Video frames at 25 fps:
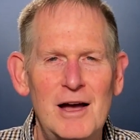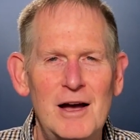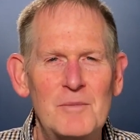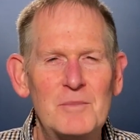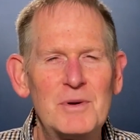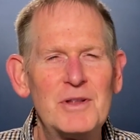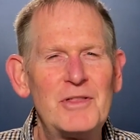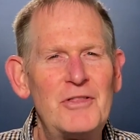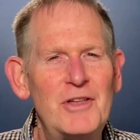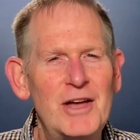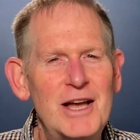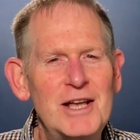
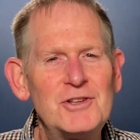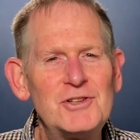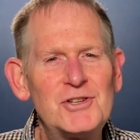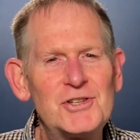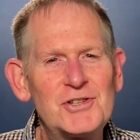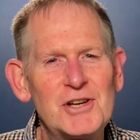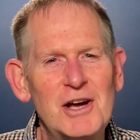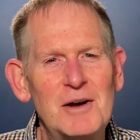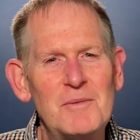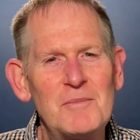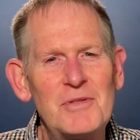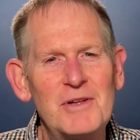But then
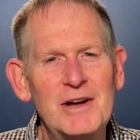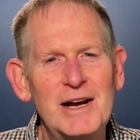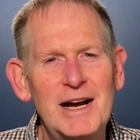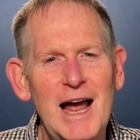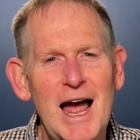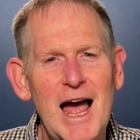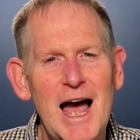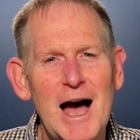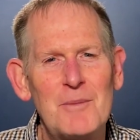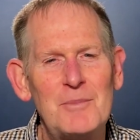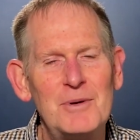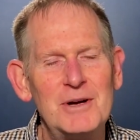something
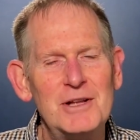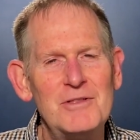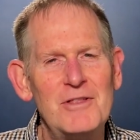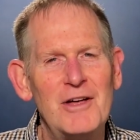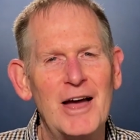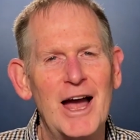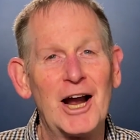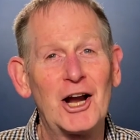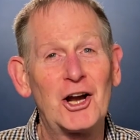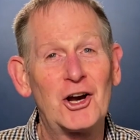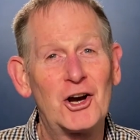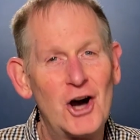happened
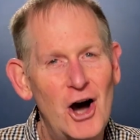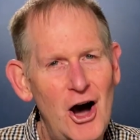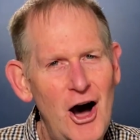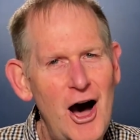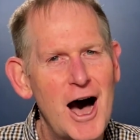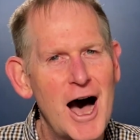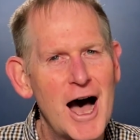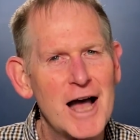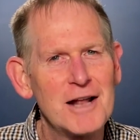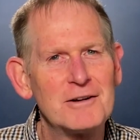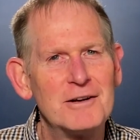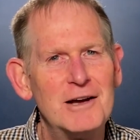that
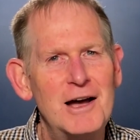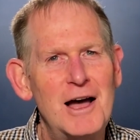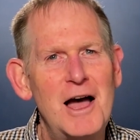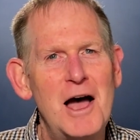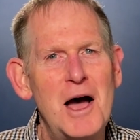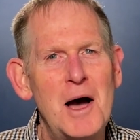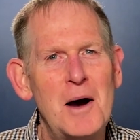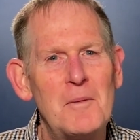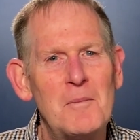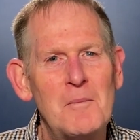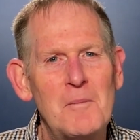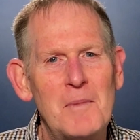caught
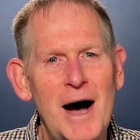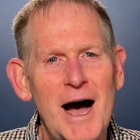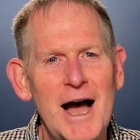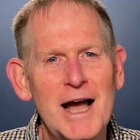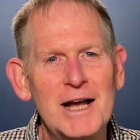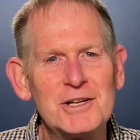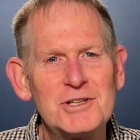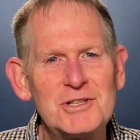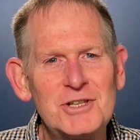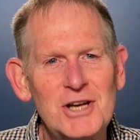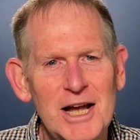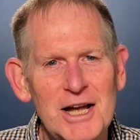my
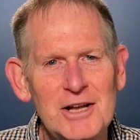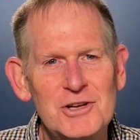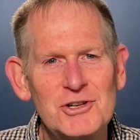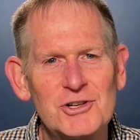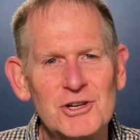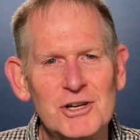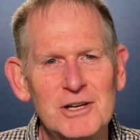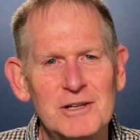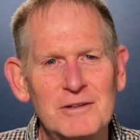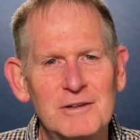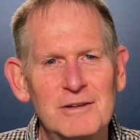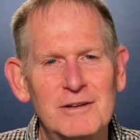
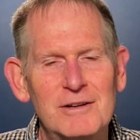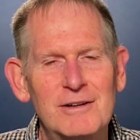attention.